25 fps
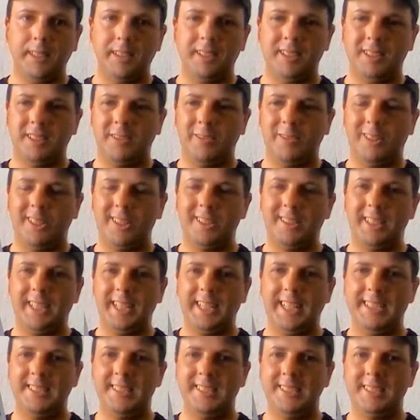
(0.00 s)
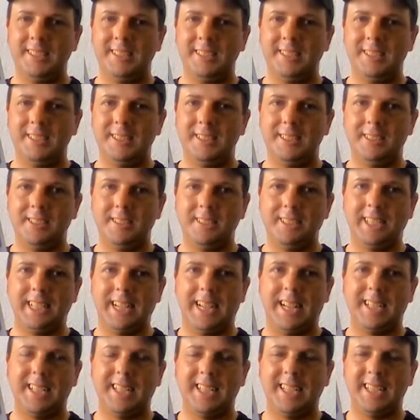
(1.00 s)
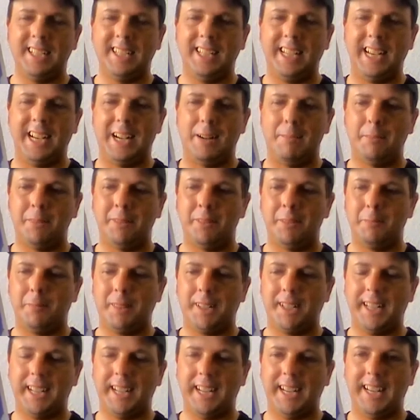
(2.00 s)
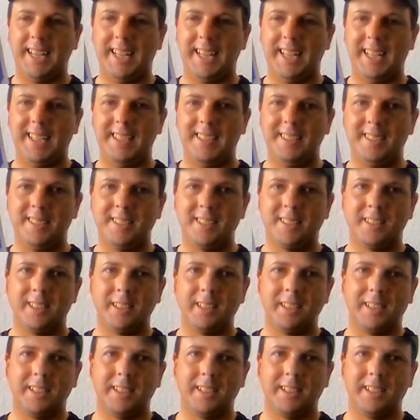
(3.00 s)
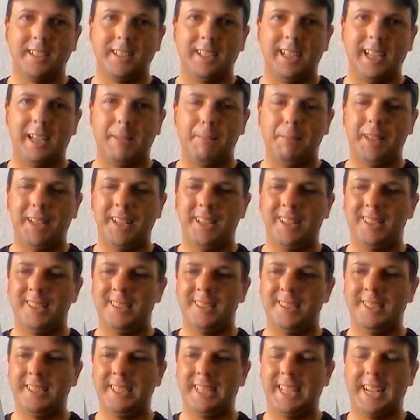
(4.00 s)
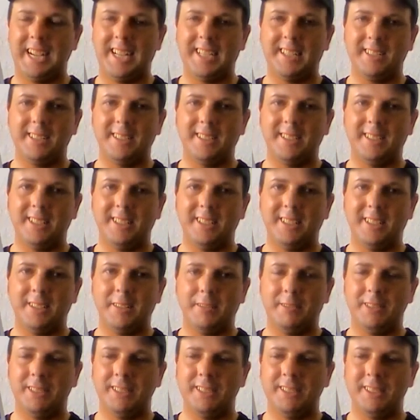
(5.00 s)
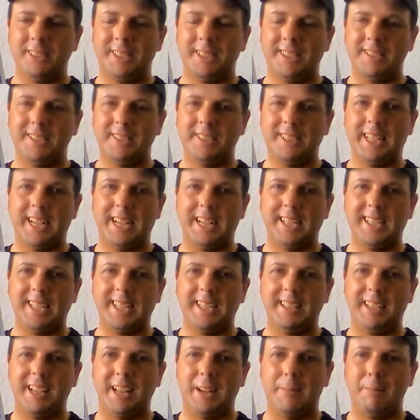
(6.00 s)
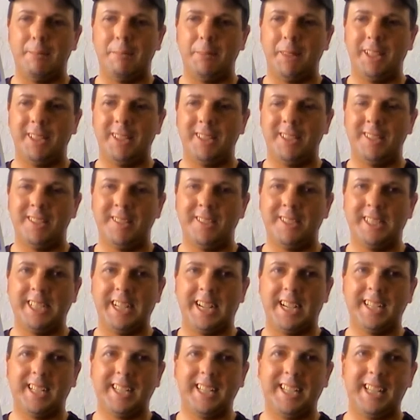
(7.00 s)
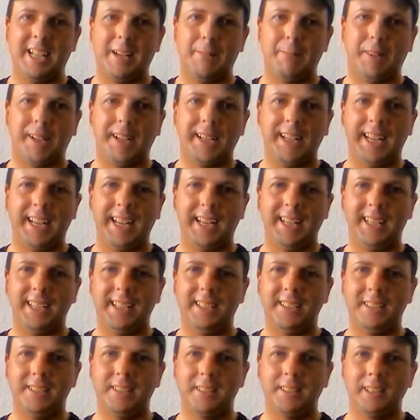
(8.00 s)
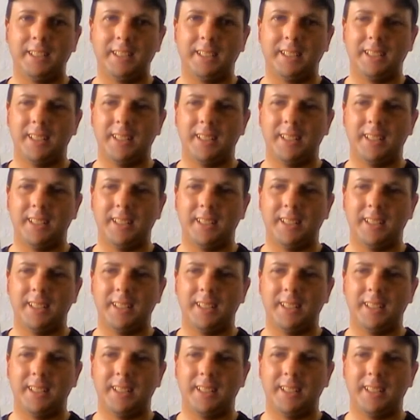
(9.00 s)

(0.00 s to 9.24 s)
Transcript: so one day she got kidnapped by Hades, and because she got kidnapped by Hades,